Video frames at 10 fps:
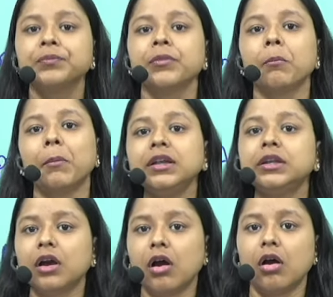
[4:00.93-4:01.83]
But
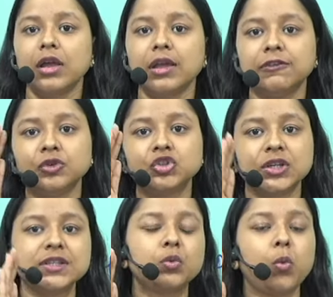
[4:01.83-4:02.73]
if you
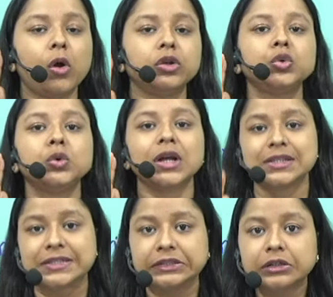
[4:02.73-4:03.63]
just want to
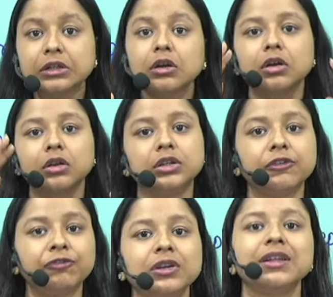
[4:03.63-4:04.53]
consider
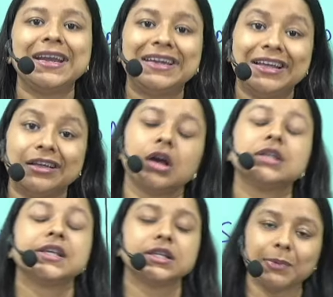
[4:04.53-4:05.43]
different criteria
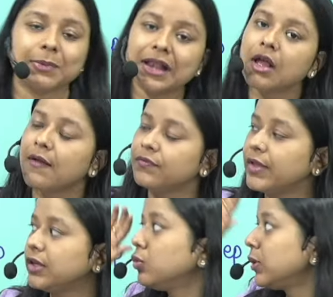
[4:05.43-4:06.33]
as well, then
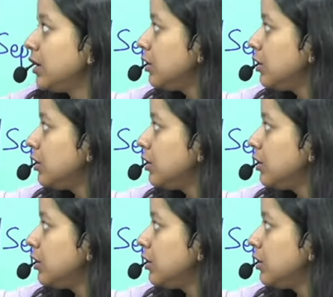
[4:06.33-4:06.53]
you can